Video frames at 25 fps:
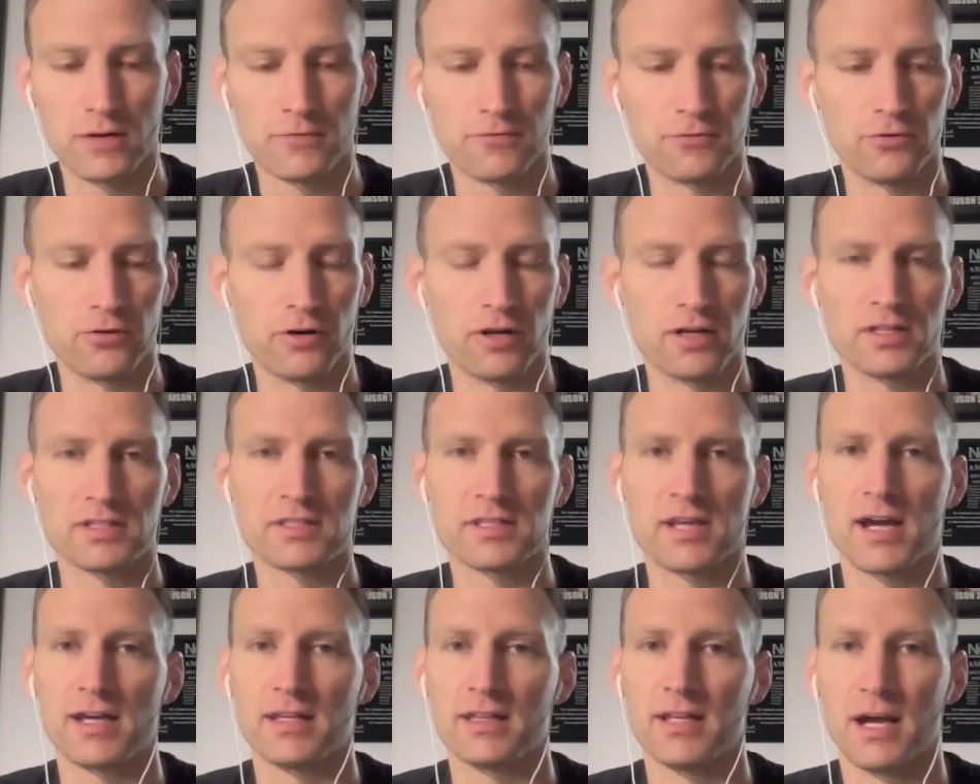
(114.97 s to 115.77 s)
If you're on a
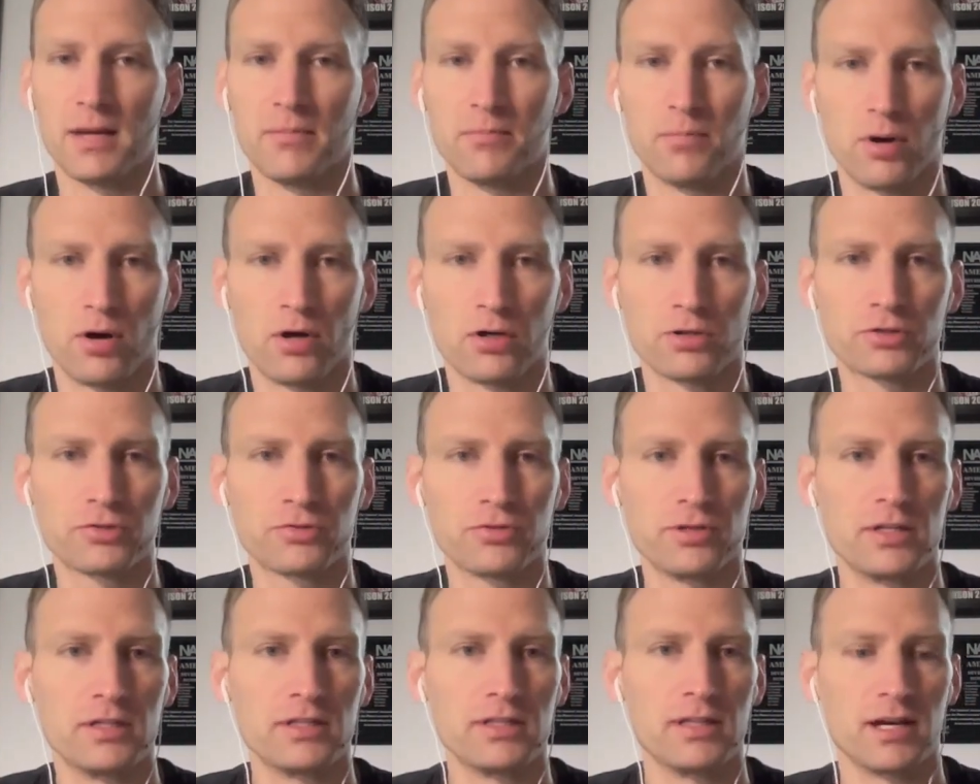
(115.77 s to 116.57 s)
sideline ball
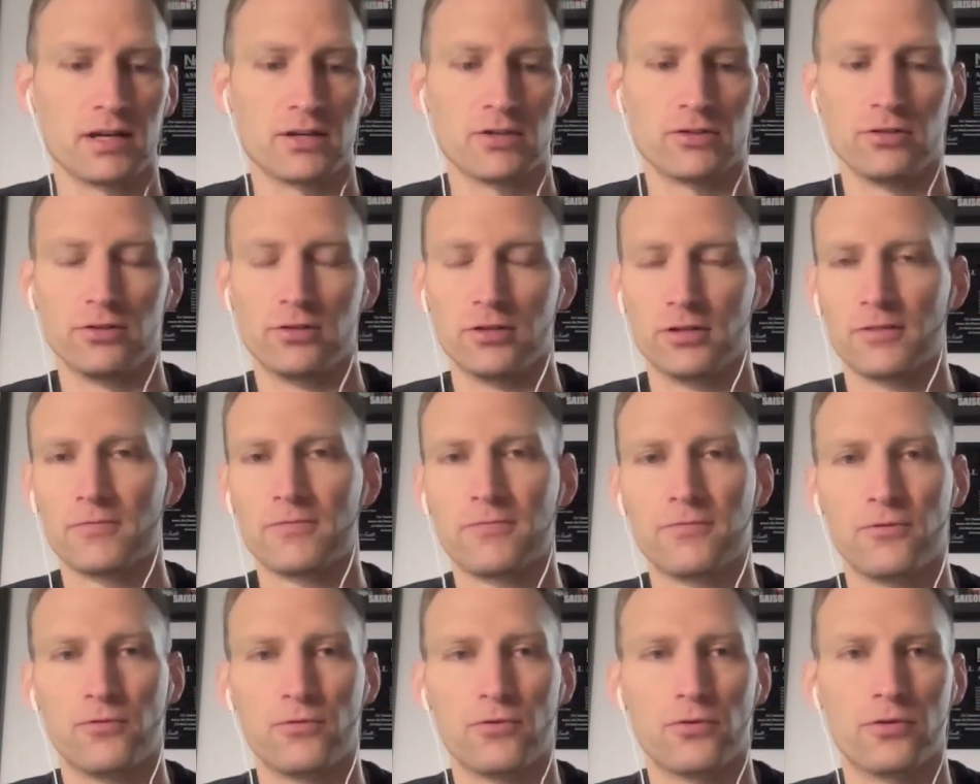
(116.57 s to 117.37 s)
screen, that could look
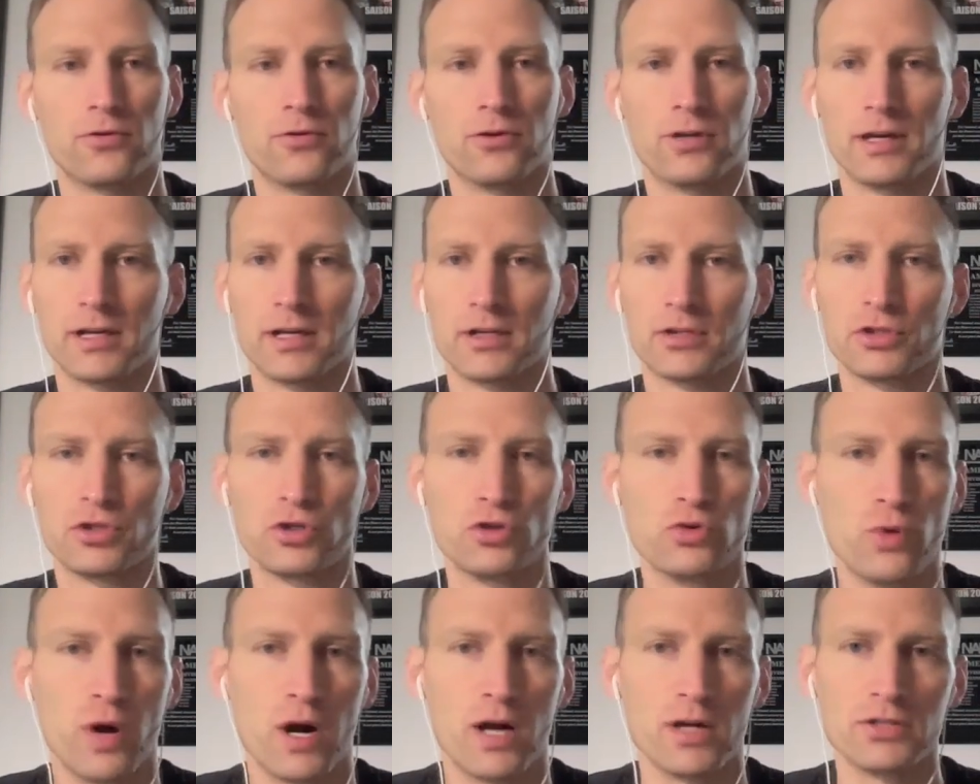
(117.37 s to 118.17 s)
for like a
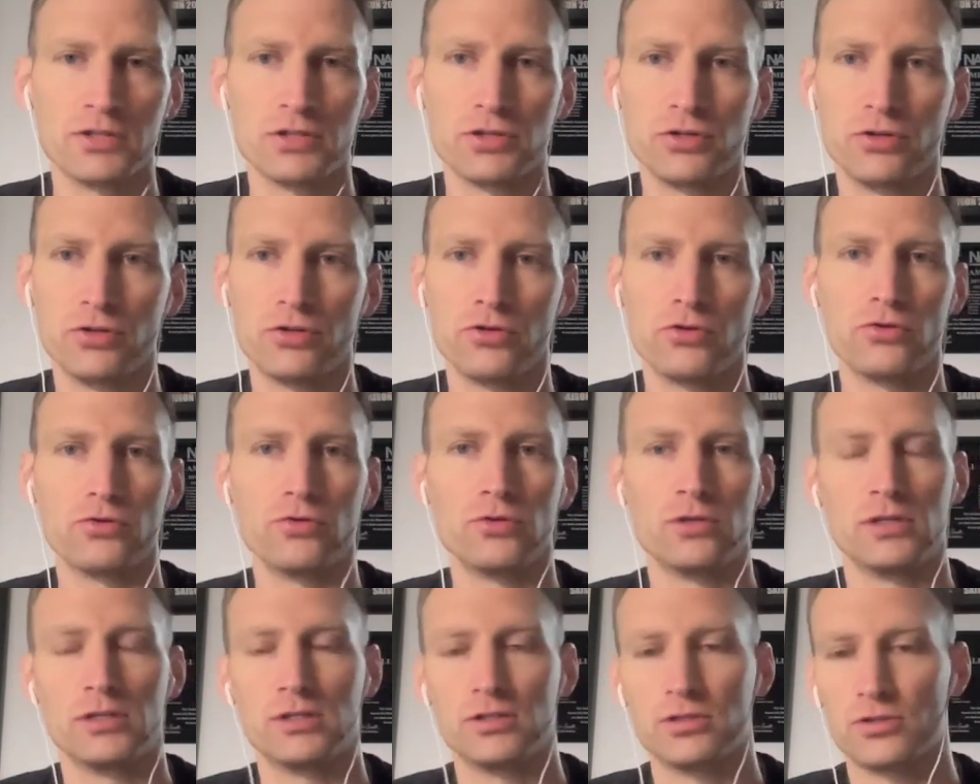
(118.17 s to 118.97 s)

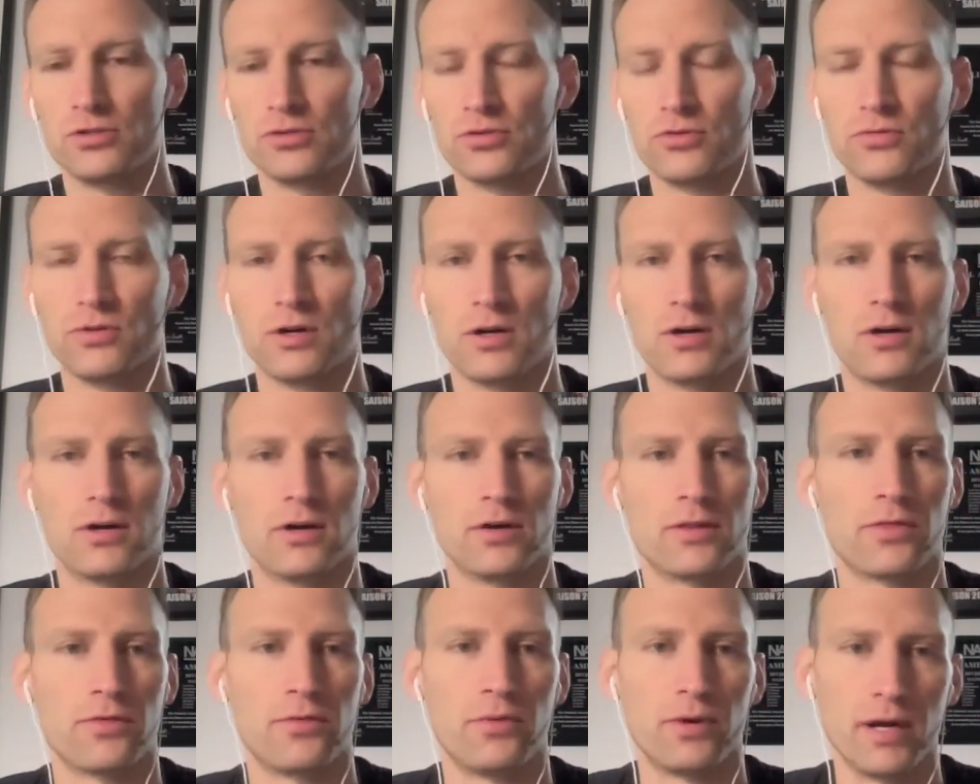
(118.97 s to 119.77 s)
2-on-2 into
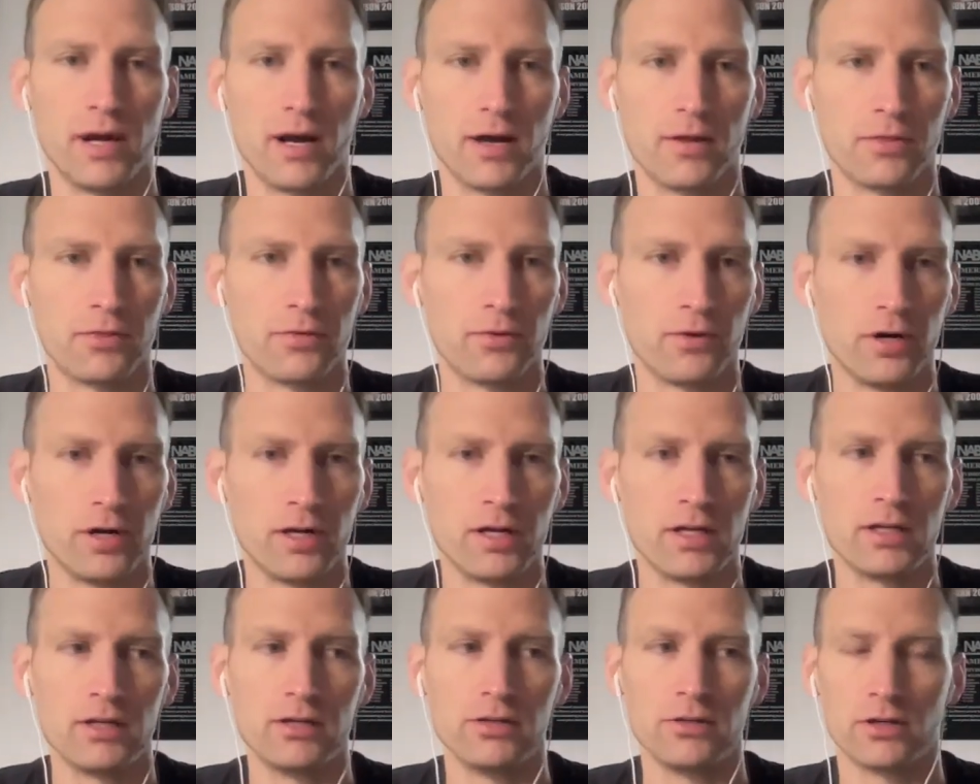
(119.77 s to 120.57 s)
a
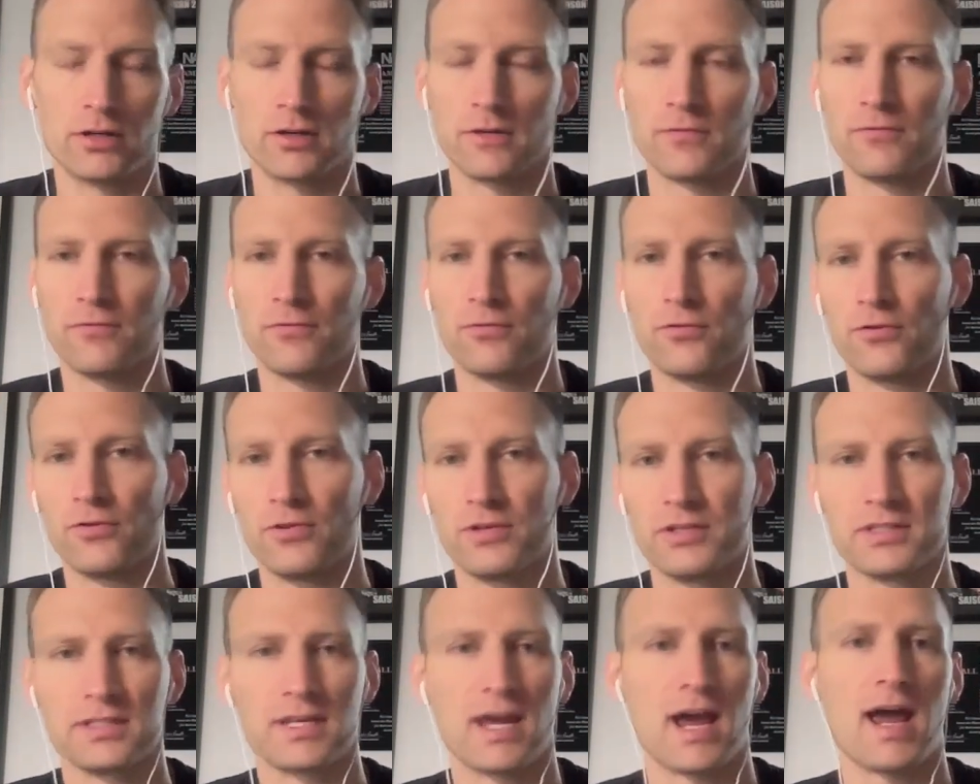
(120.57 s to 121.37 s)
3-on-3, looking for
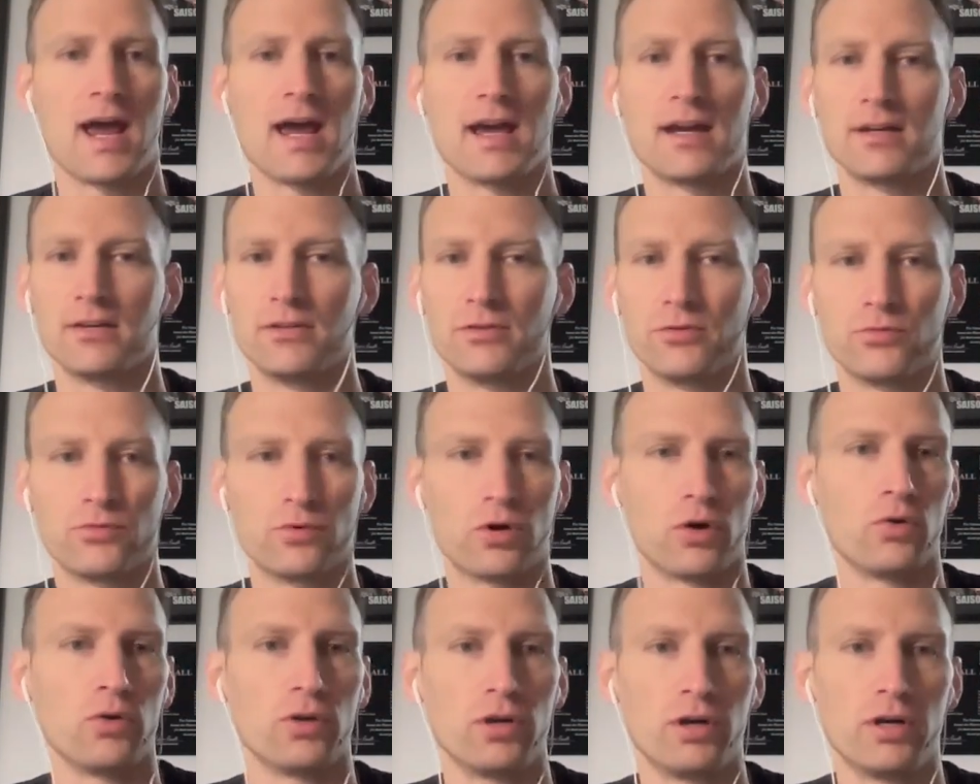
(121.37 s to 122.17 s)
the tag and the
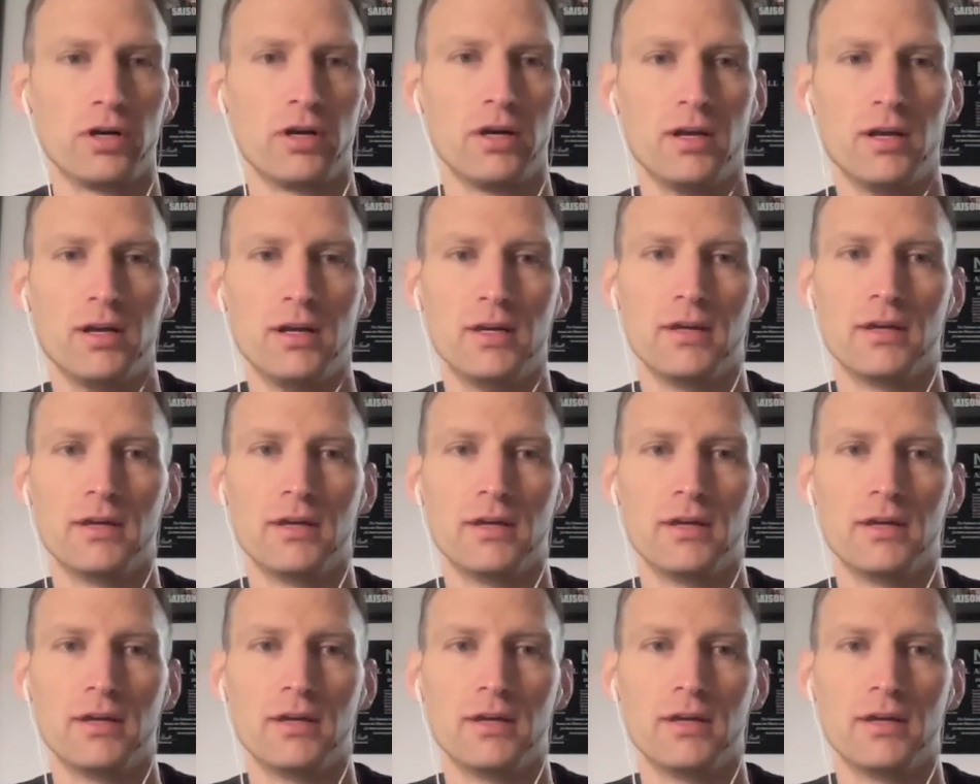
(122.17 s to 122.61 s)
roller.